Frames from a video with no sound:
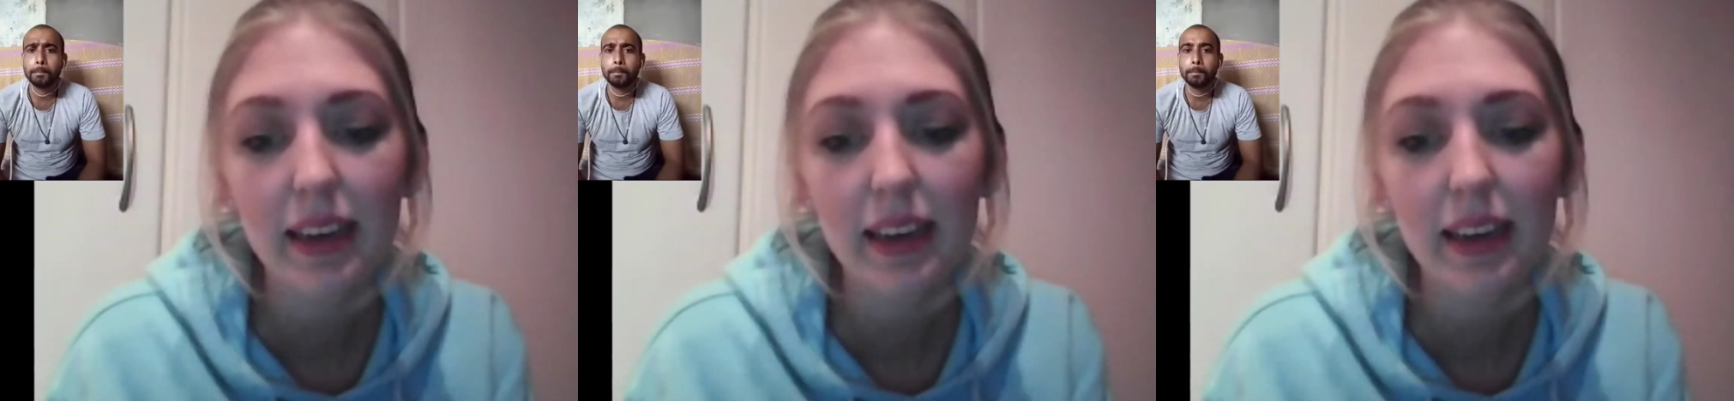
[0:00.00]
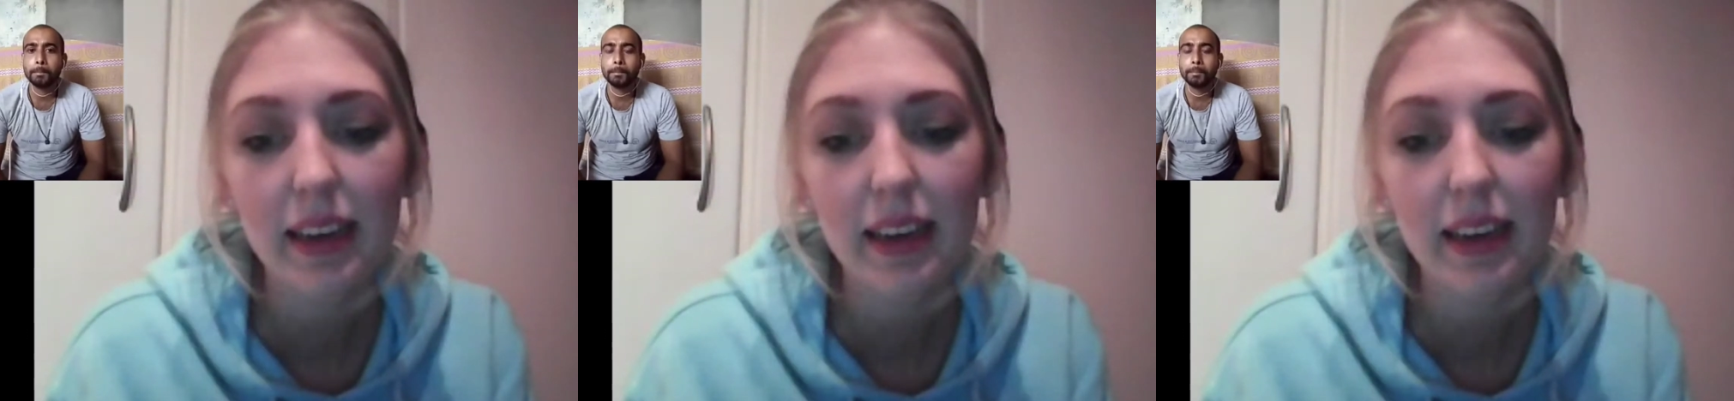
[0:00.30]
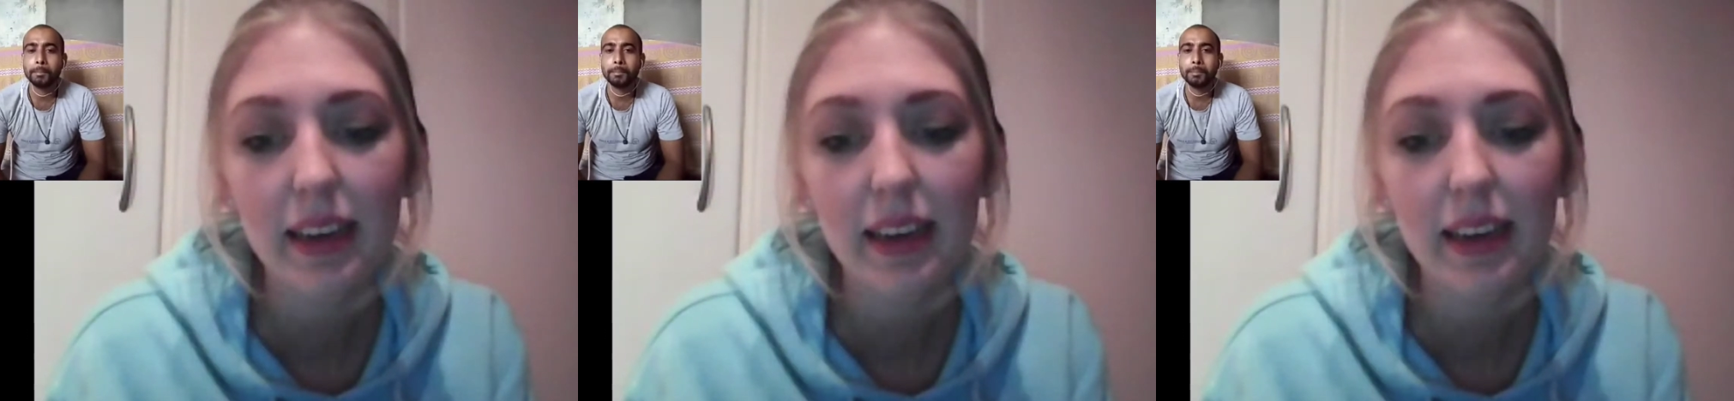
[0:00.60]

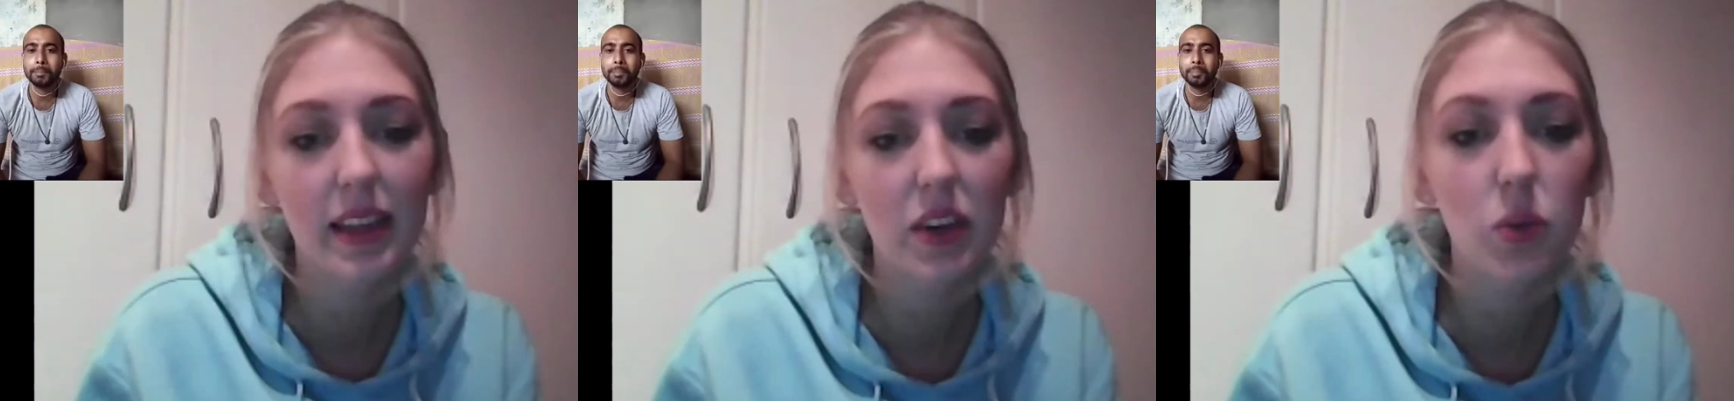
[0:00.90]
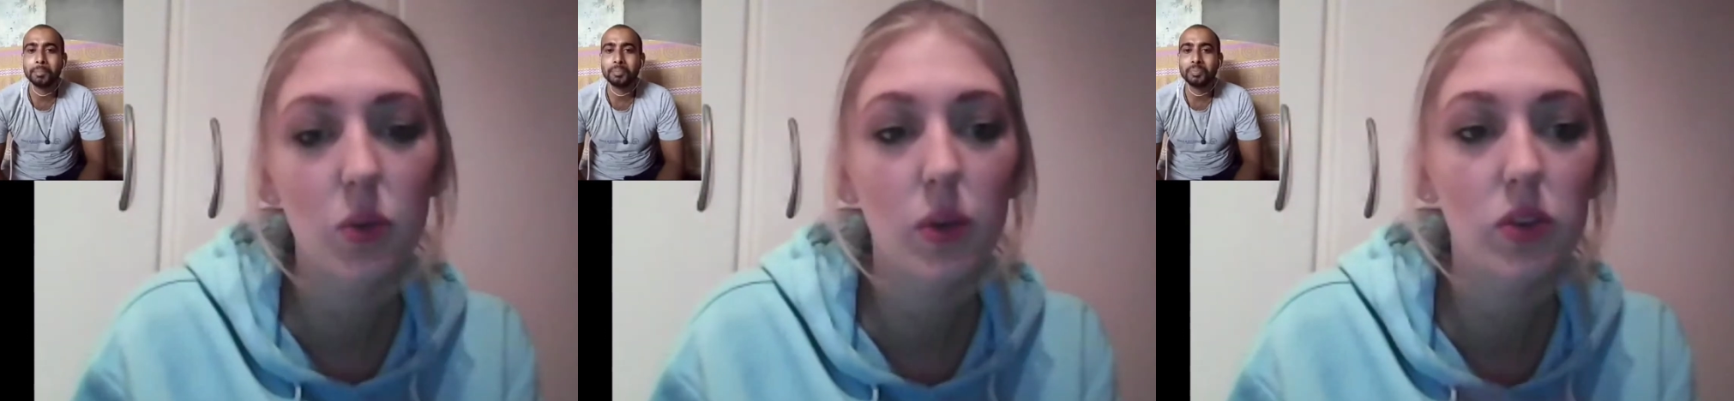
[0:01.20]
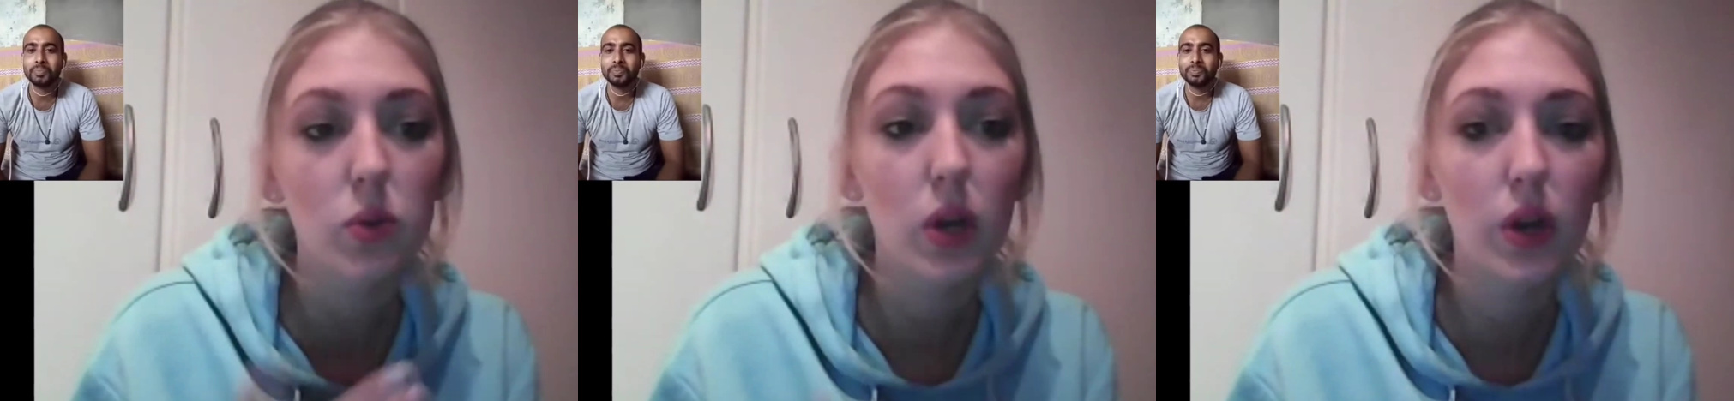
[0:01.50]
Speaker 1: Anything that you want
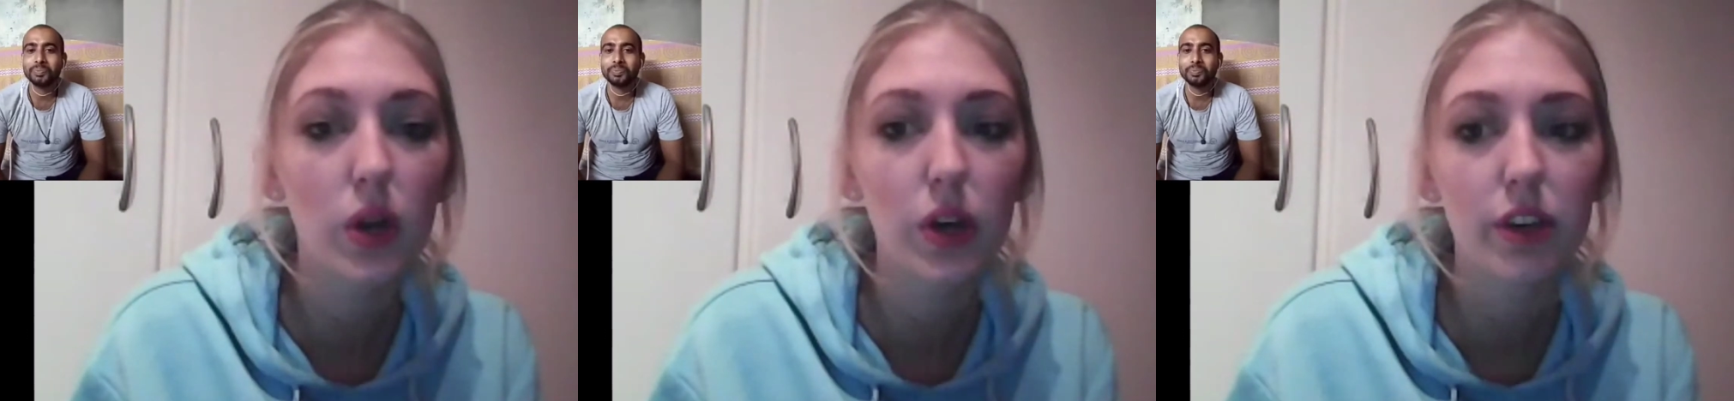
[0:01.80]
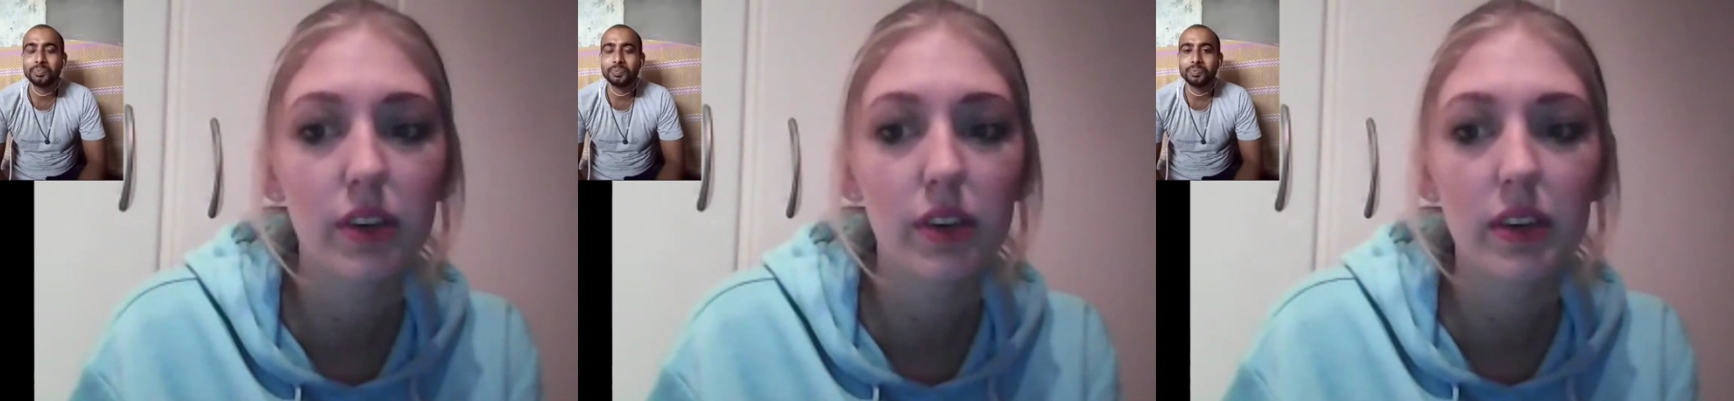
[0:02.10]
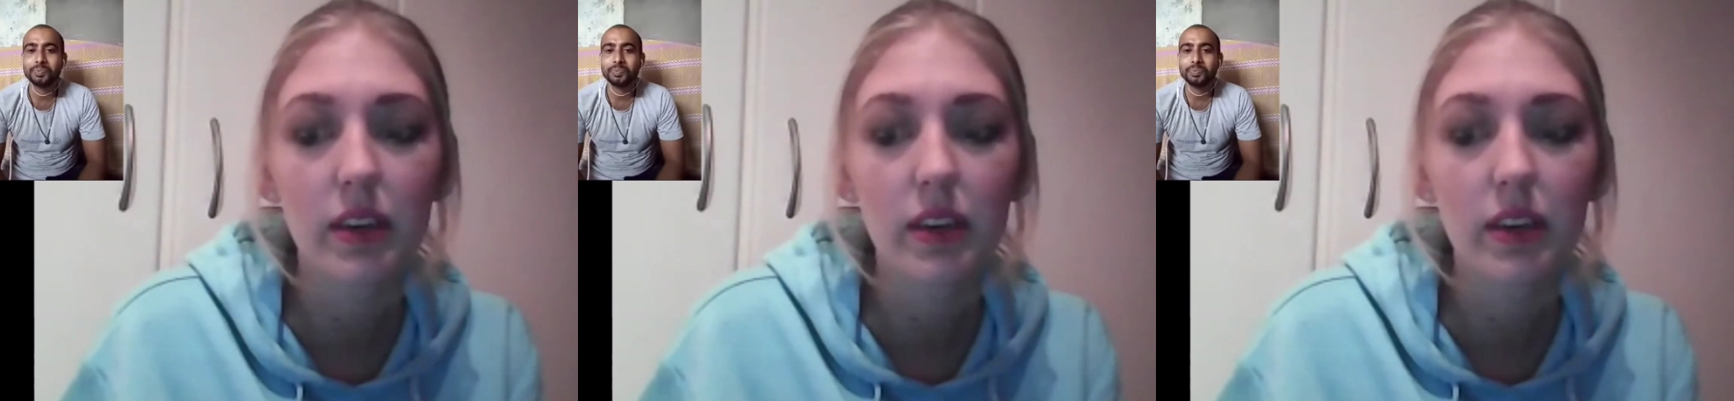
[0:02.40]
to learn?